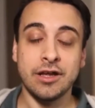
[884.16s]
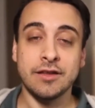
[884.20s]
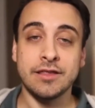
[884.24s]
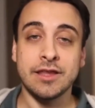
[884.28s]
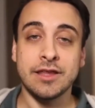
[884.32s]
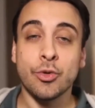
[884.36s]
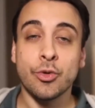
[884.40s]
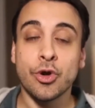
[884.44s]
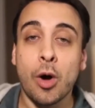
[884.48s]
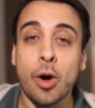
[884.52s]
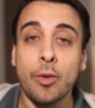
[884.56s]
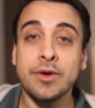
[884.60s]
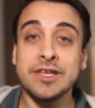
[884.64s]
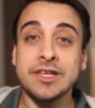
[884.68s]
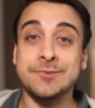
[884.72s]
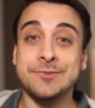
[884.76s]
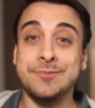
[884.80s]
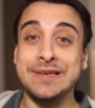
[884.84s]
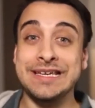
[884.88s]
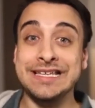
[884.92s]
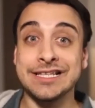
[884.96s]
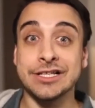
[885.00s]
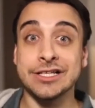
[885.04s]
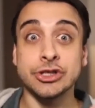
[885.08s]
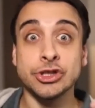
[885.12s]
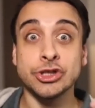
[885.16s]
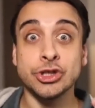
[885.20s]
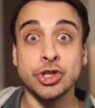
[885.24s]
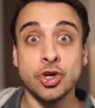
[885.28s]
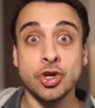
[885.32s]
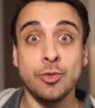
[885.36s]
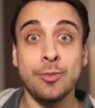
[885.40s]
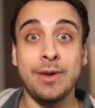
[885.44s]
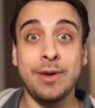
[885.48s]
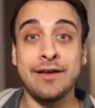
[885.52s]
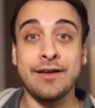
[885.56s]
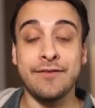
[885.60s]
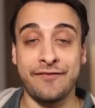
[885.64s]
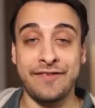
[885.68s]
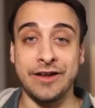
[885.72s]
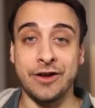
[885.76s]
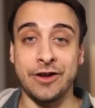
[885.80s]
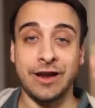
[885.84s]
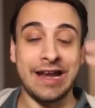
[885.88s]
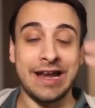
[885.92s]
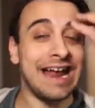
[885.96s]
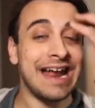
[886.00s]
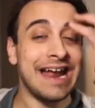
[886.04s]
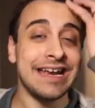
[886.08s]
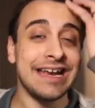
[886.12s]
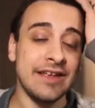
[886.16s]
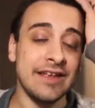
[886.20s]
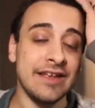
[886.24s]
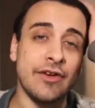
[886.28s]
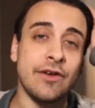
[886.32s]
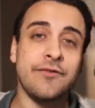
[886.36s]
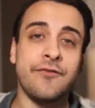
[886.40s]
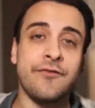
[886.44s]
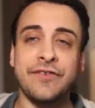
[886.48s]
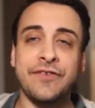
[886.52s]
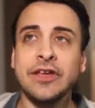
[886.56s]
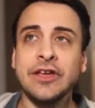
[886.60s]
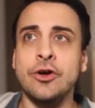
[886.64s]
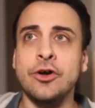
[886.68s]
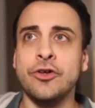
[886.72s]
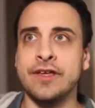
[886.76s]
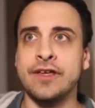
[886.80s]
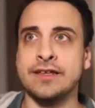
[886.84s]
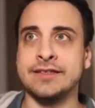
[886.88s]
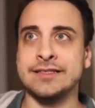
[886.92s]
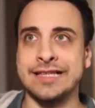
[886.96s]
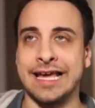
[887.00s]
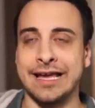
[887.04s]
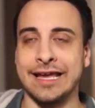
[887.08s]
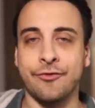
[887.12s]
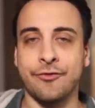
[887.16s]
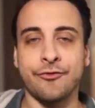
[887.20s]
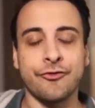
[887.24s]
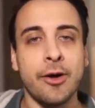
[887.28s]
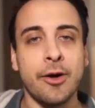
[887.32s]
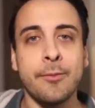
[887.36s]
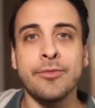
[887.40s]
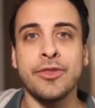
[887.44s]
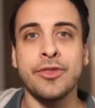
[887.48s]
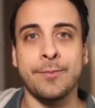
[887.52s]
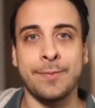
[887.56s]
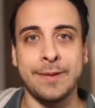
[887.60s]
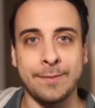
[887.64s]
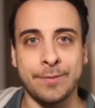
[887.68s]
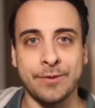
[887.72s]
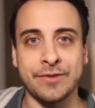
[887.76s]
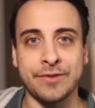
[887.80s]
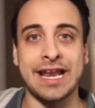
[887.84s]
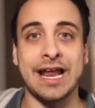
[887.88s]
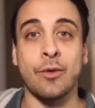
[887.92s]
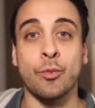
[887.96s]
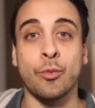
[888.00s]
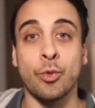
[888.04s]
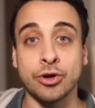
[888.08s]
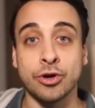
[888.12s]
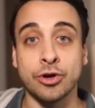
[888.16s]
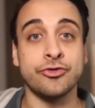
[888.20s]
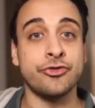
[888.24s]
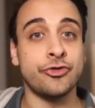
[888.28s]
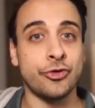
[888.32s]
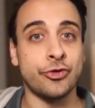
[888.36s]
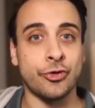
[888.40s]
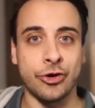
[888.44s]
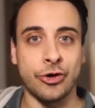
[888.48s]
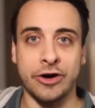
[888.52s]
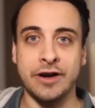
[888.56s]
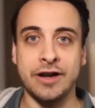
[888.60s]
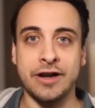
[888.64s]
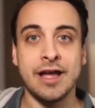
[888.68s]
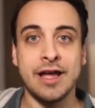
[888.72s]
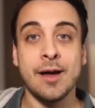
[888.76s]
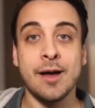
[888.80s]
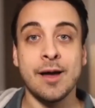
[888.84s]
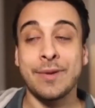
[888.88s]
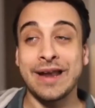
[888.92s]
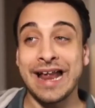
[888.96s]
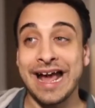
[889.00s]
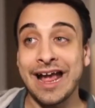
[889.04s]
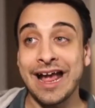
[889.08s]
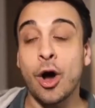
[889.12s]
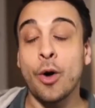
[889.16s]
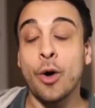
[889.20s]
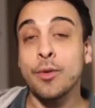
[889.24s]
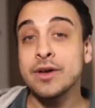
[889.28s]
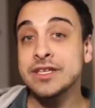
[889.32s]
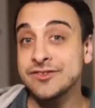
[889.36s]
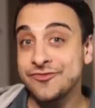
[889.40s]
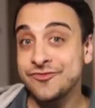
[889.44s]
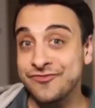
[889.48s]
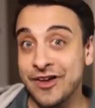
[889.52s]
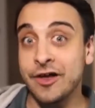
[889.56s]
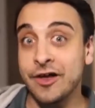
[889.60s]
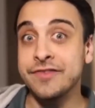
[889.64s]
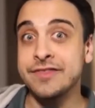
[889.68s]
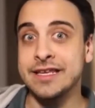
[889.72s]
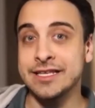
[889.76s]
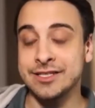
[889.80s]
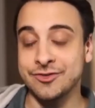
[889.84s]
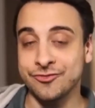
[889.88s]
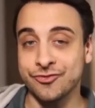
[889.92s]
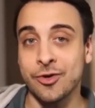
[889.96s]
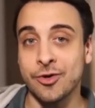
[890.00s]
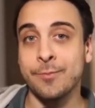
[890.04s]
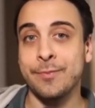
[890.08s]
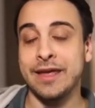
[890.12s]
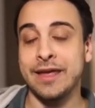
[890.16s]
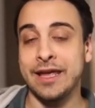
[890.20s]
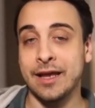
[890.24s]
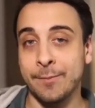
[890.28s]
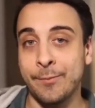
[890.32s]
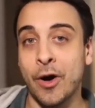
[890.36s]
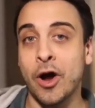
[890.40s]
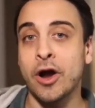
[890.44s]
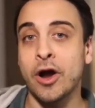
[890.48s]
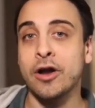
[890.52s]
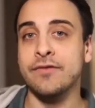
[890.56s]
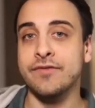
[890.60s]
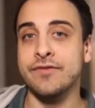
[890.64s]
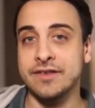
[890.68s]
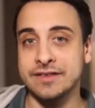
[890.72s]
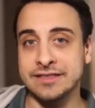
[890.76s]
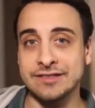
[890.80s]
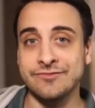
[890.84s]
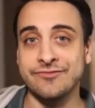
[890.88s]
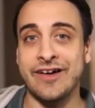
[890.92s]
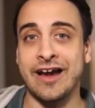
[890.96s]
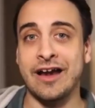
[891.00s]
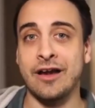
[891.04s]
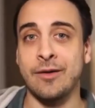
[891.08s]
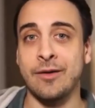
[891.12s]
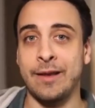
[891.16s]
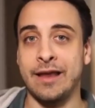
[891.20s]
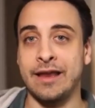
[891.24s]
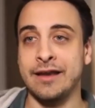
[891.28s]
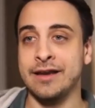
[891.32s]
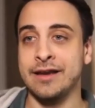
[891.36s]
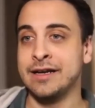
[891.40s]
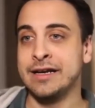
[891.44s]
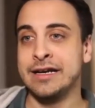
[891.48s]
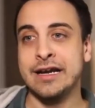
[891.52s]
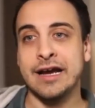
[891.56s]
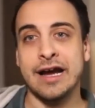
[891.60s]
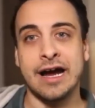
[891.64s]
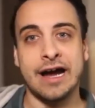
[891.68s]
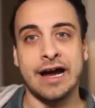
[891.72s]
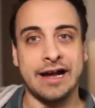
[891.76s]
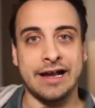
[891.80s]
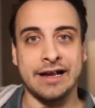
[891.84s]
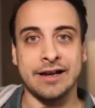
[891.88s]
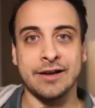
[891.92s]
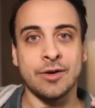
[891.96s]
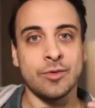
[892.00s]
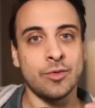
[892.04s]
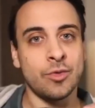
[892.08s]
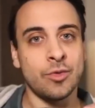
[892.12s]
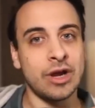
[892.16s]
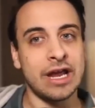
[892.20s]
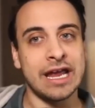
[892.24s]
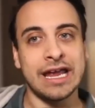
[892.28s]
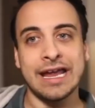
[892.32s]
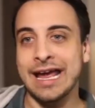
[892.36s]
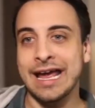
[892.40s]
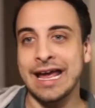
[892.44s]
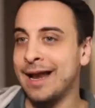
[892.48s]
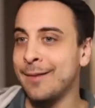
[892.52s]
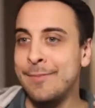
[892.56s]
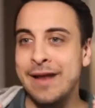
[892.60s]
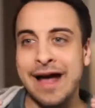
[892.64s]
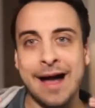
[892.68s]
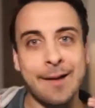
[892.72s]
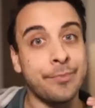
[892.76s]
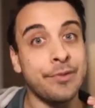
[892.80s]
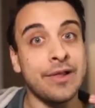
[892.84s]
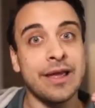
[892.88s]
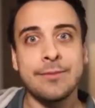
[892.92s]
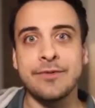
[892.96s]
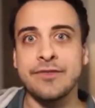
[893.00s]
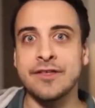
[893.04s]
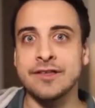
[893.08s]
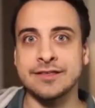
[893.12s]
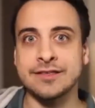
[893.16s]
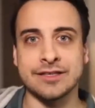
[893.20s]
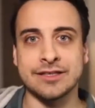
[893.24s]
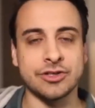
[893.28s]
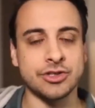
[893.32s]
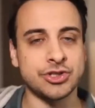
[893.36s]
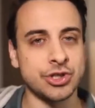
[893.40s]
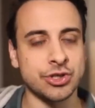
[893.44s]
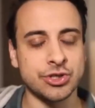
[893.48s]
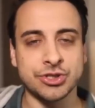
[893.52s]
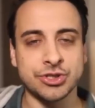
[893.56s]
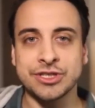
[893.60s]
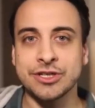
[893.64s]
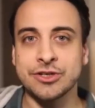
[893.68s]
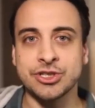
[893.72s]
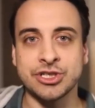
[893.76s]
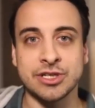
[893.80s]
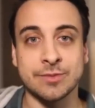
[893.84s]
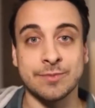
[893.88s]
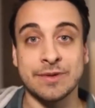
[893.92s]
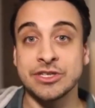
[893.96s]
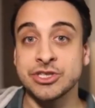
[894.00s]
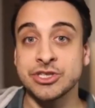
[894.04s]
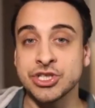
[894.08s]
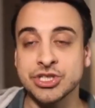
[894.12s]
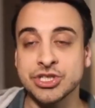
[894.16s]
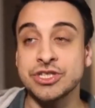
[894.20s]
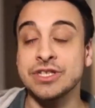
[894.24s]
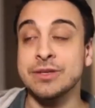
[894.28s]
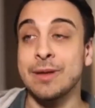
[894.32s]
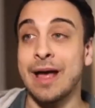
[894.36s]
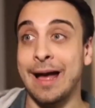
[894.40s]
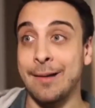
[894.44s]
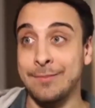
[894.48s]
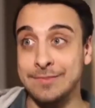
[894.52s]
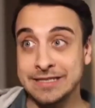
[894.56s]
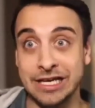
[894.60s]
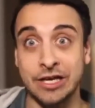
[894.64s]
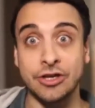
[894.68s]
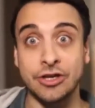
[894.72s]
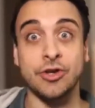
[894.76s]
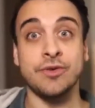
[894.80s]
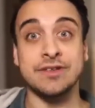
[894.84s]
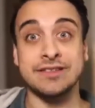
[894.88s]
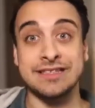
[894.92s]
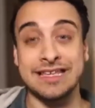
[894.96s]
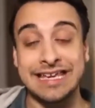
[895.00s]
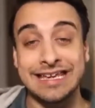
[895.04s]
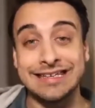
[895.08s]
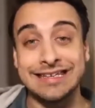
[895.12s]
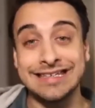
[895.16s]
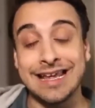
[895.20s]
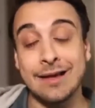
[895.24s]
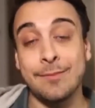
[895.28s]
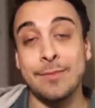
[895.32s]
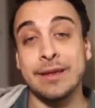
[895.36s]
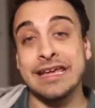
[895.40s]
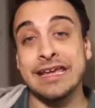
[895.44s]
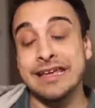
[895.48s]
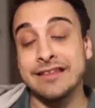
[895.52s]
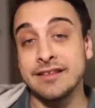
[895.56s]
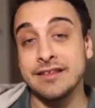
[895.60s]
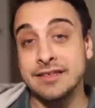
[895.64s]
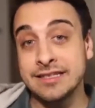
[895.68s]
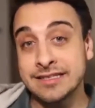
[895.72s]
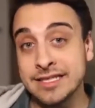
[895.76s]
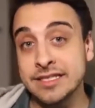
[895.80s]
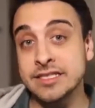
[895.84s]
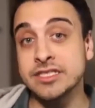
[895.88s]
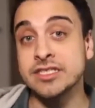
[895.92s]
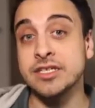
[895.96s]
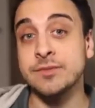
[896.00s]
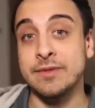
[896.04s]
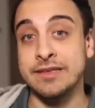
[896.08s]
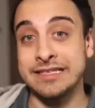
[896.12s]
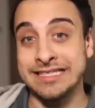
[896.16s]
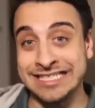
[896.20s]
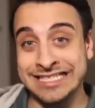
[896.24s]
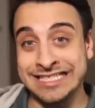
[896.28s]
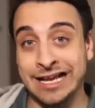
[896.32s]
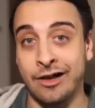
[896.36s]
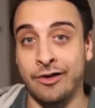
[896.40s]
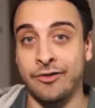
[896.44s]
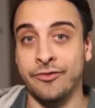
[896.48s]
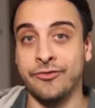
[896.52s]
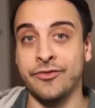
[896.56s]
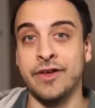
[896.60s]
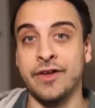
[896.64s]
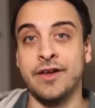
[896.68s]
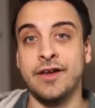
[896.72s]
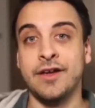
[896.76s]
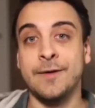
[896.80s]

There would always be the looming fear. And I didn't even feel this like from the people that I worked for, but I always felt this from being a part of this environment. And I'm not blaming this on the church leadership. It's just, I'm telling you, it's endemic in the system itself.